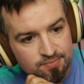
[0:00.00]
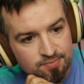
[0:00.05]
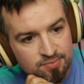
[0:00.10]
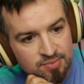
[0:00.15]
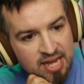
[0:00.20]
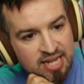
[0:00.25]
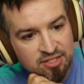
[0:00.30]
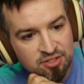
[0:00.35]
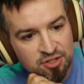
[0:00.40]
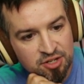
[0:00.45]

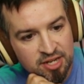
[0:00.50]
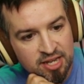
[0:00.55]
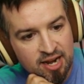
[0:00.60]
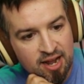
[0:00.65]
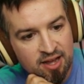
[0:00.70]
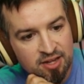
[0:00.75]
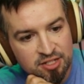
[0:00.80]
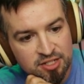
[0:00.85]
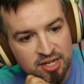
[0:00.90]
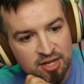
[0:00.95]
That's their get
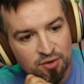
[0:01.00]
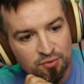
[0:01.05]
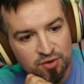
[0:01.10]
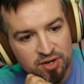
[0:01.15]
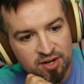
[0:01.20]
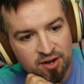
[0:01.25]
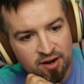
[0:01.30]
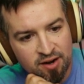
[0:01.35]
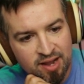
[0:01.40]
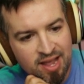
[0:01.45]
out of jail
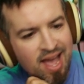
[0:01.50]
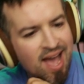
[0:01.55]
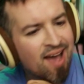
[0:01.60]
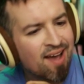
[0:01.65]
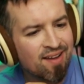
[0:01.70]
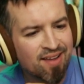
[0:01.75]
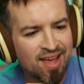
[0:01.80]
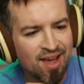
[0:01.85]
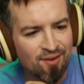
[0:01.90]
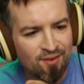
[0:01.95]
free card. Yeah,
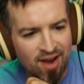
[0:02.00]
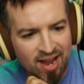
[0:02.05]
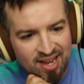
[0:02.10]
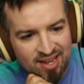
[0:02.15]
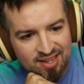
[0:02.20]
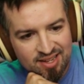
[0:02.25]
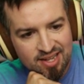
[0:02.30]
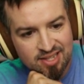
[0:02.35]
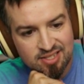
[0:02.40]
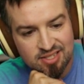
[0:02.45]
yeah,
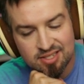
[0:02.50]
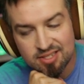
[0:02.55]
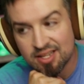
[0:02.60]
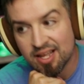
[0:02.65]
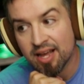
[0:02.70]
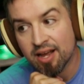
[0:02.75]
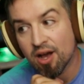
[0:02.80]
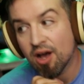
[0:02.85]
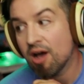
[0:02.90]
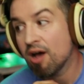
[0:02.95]
right? It's just
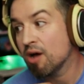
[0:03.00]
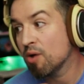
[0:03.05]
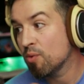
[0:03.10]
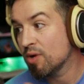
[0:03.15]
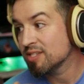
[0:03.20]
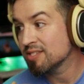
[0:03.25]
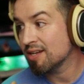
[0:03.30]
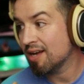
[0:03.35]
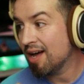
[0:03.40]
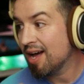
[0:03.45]
like, oh, it
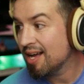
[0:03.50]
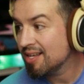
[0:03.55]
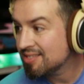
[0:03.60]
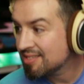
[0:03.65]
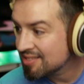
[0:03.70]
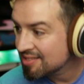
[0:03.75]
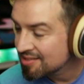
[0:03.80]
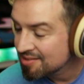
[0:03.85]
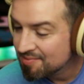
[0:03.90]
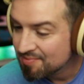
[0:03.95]
wasn't
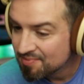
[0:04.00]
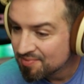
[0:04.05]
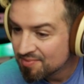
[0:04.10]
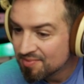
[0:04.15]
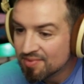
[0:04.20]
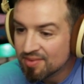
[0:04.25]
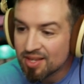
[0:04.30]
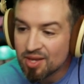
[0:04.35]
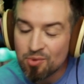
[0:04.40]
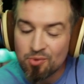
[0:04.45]
us.
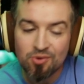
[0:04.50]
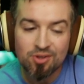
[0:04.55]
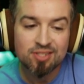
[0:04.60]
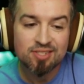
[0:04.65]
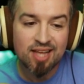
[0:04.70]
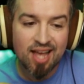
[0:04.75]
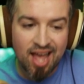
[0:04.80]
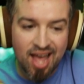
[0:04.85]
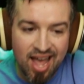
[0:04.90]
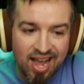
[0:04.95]
It
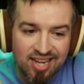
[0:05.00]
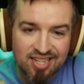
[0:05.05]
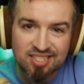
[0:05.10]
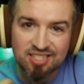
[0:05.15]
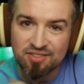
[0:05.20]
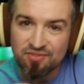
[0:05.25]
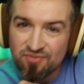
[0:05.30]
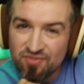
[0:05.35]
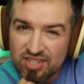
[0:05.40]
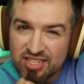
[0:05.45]
was
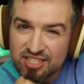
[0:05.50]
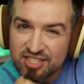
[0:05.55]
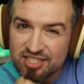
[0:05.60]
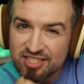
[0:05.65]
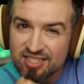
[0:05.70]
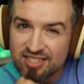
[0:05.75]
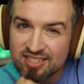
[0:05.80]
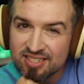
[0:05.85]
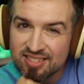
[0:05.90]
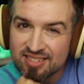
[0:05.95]

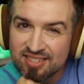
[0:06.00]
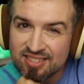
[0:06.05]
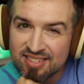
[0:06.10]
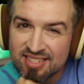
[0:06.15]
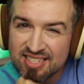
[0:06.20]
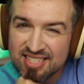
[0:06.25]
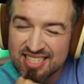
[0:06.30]
Activision.